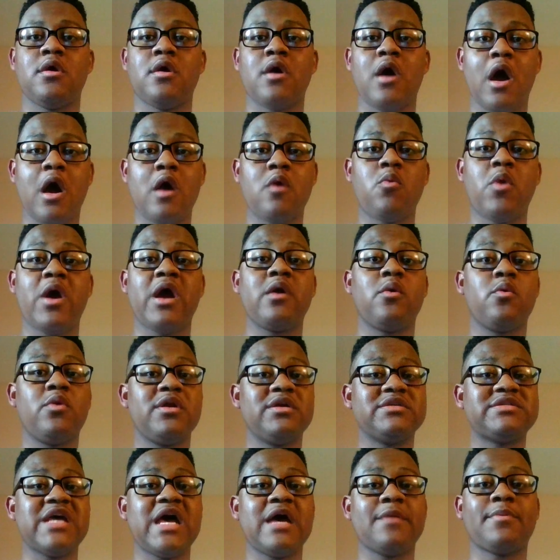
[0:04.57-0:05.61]
All right, what
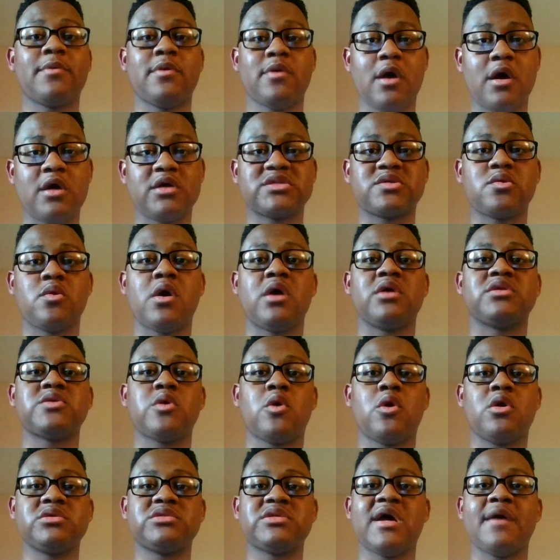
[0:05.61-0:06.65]
has happened, Hawk Squad?
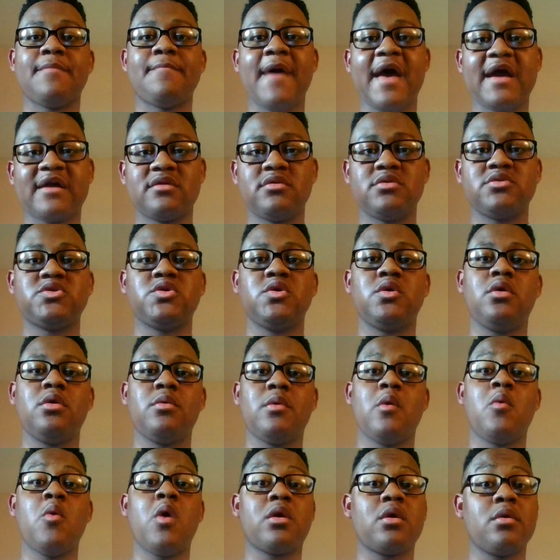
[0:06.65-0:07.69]
TaurusHawk back in the
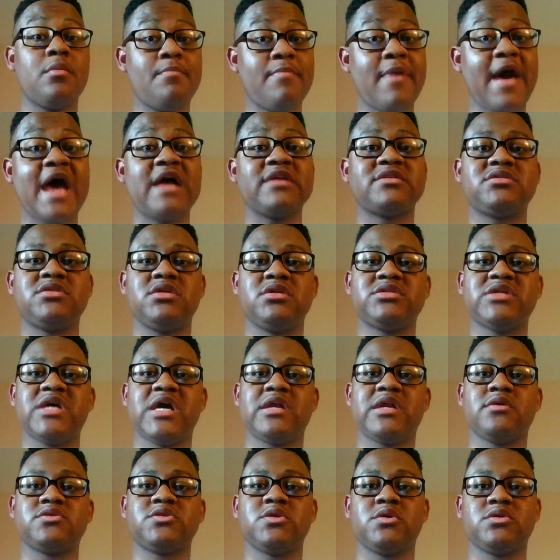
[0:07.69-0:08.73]
tool, and welcome back to the
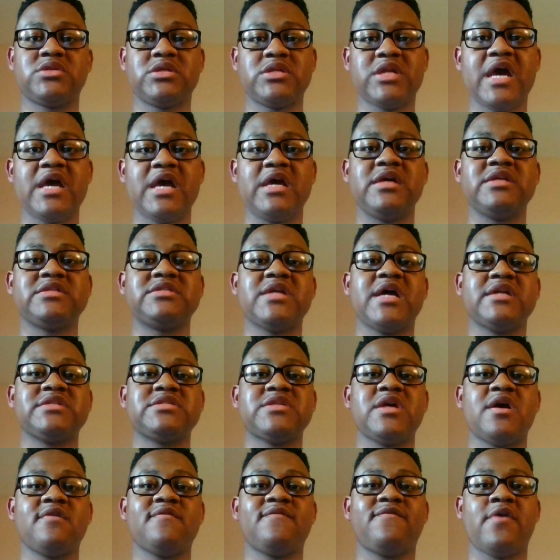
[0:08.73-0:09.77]
channel. So today is now
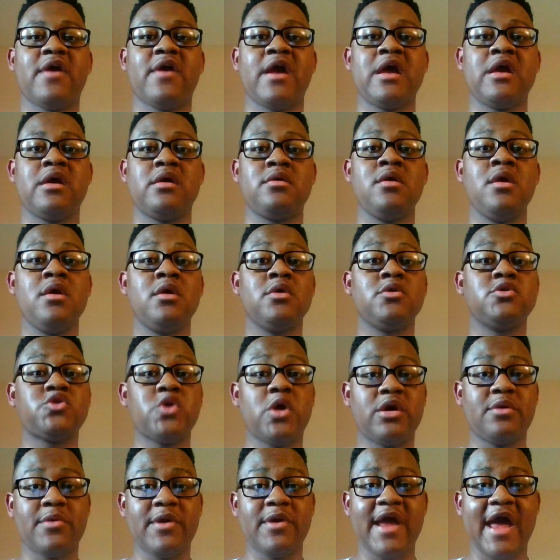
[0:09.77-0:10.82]
time for a
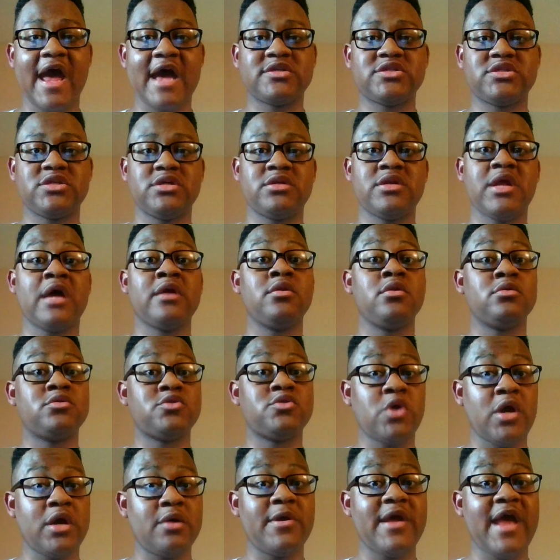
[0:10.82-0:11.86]
trade reaction, a
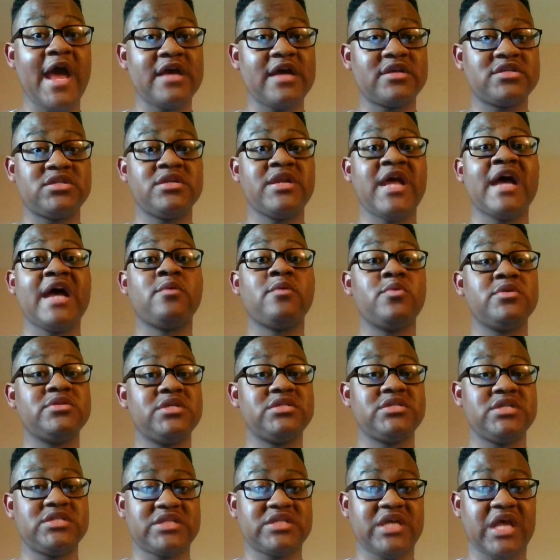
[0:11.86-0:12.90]
trade reaction that
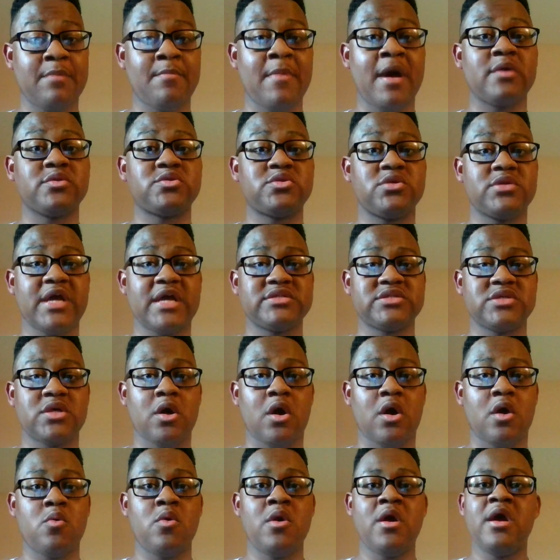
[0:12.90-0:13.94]
recently just came out 2 days
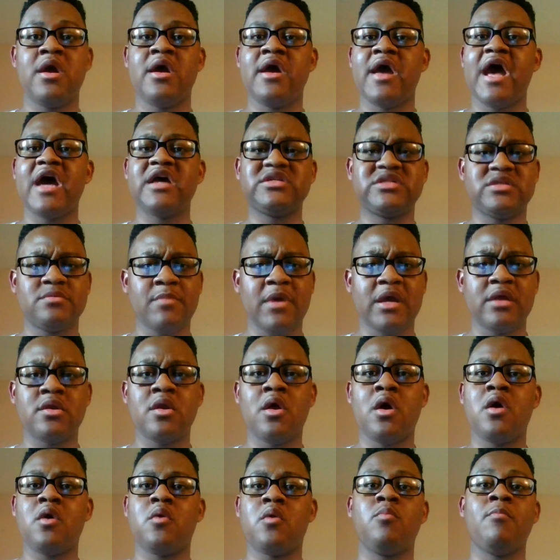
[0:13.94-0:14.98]
ago. As you may
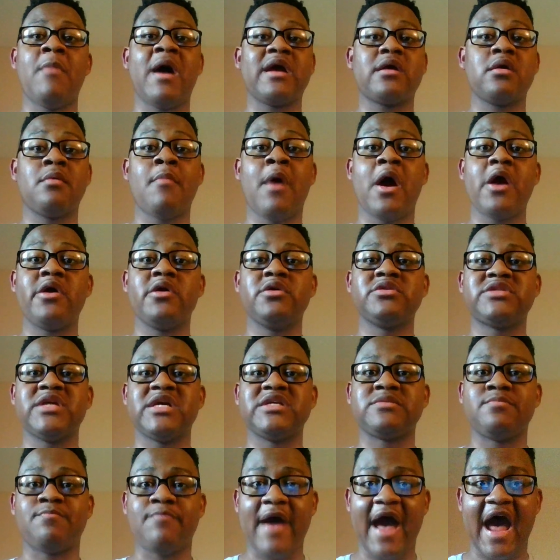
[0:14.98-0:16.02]
know, Michael Myers
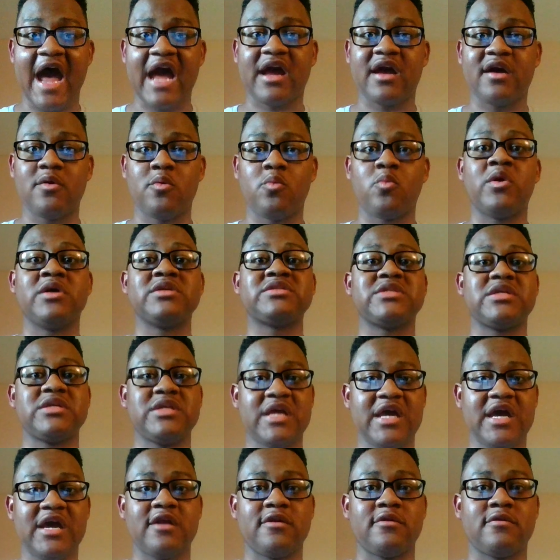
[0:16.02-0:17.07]
is back once
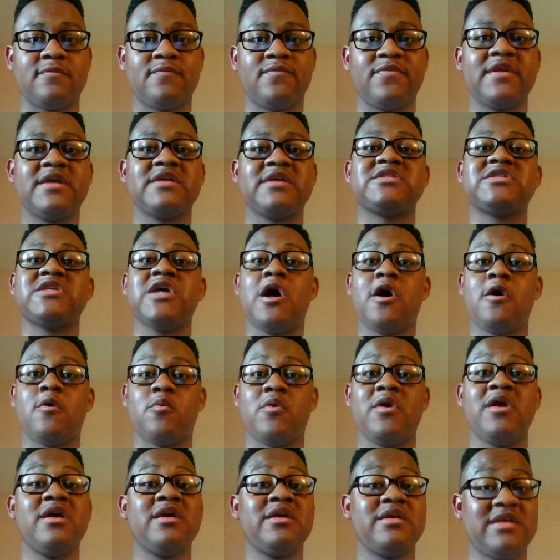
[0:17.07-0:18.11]
again.
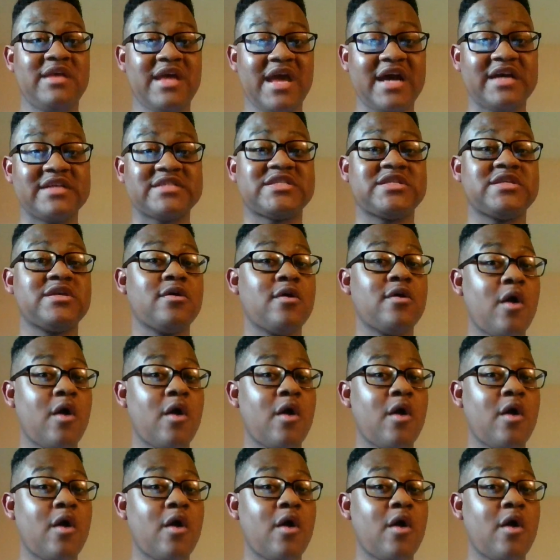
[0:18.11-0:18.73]
So, yes,